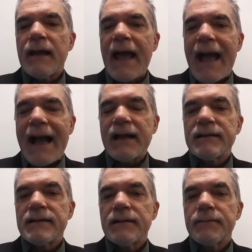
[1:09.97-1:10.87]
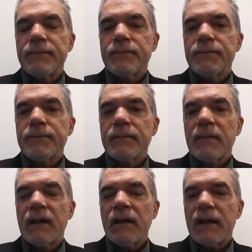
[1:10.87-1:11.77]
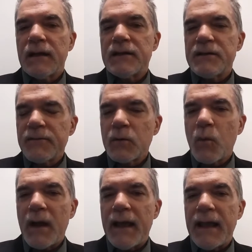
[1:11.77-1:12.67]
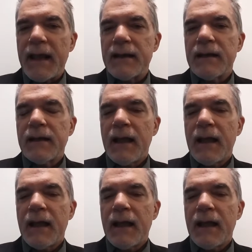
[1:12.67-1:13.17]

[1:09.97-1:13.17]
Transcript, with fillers: act in a different way, and,